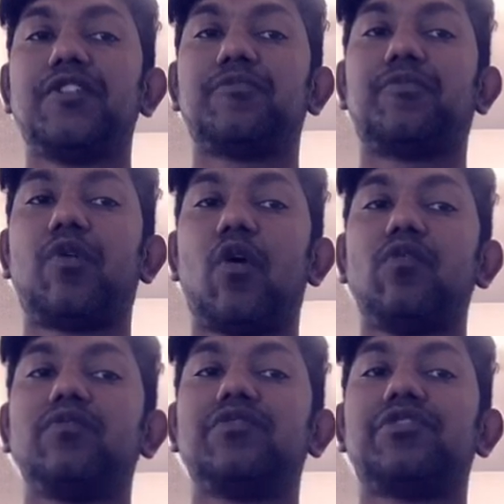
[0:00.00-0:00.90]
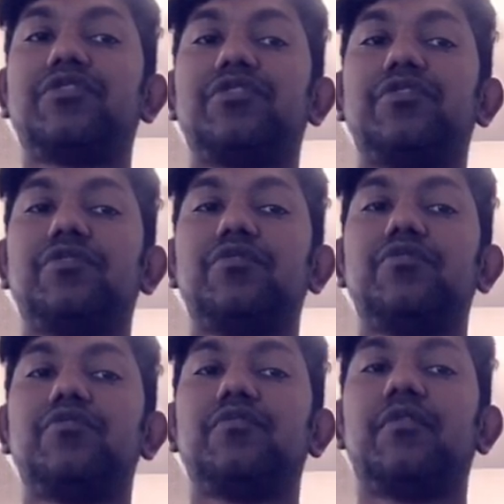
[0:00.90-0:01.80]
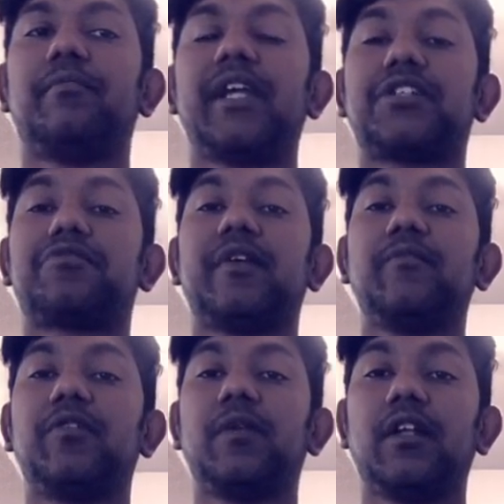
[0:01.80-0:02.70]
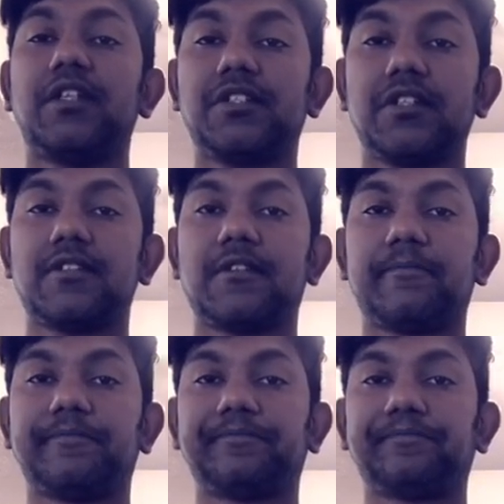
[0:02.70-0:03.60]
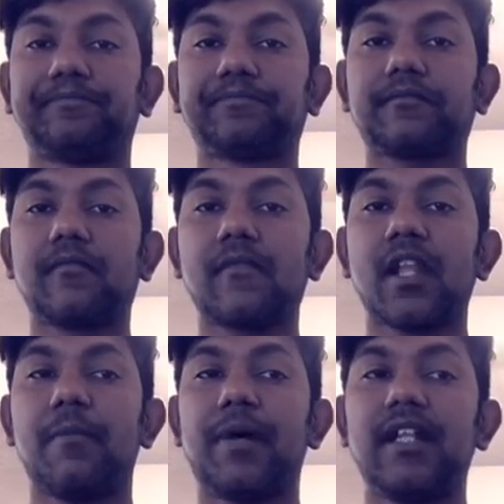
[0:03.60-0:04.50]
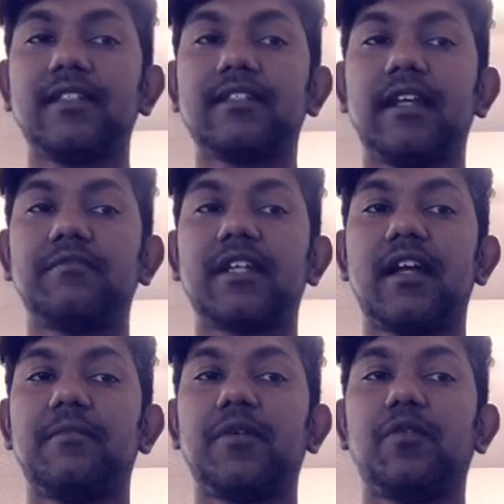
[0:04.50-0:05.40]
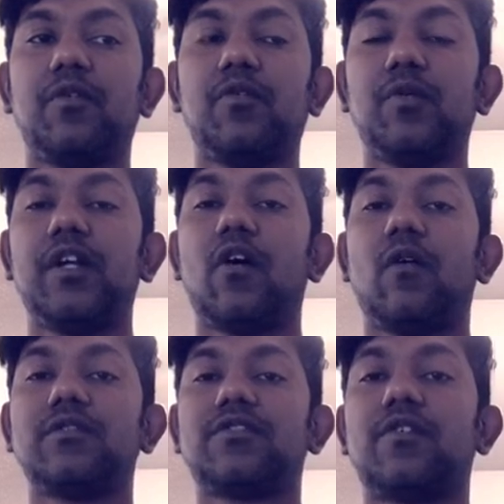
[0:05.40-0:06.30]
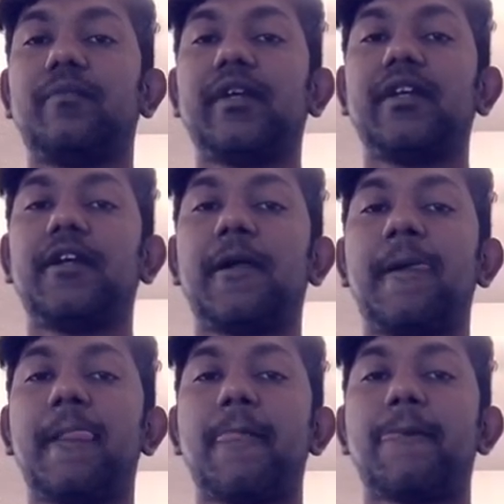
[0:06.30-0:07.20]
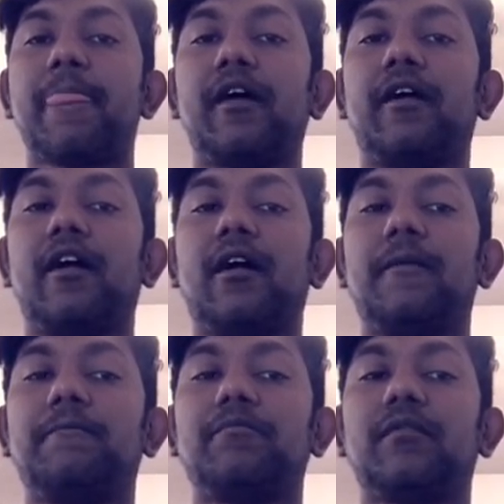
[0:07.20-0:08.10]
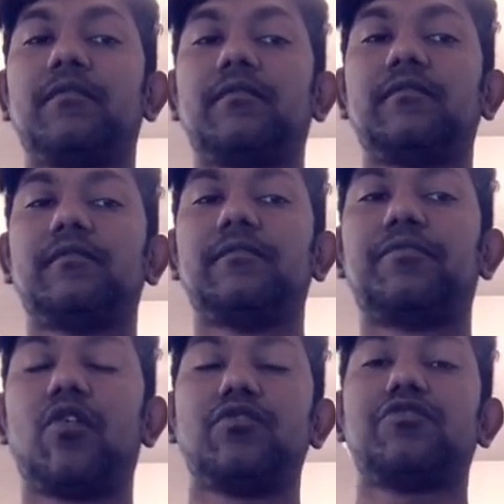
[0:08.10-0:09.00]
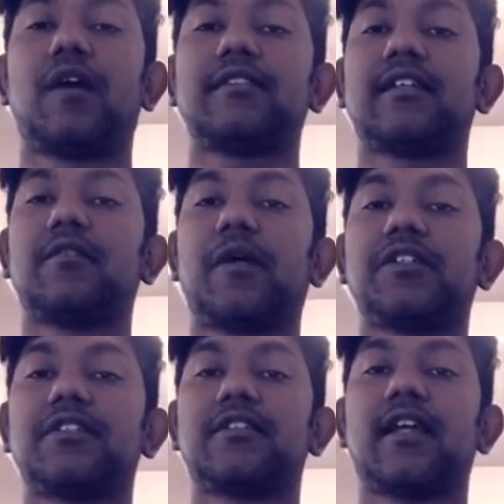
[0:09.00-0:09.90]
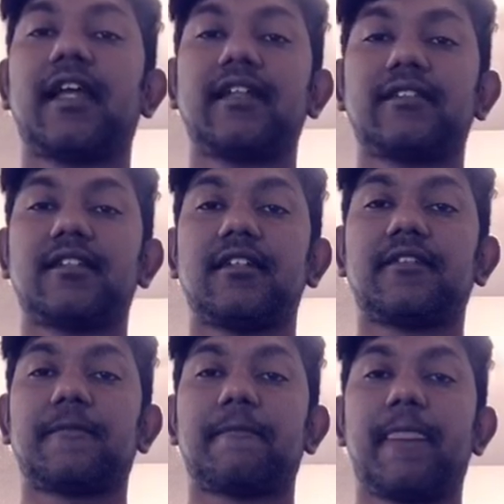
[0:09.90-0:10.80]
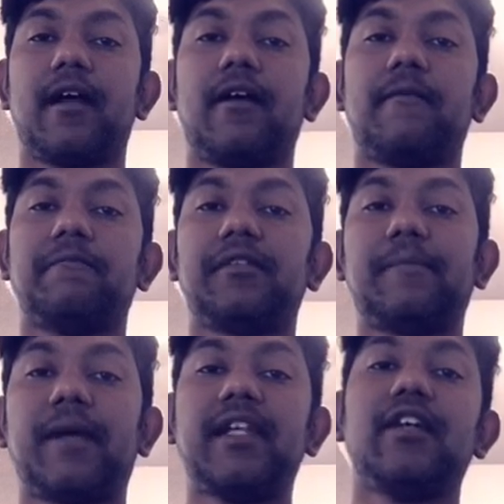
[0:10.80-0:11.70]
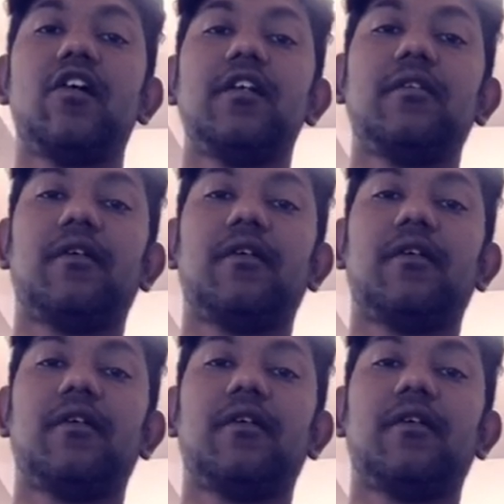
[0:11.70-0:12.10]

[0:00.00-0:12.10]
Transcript: prone to be extremely religious, but at the same time who would also be prone to asking questions against it, depending on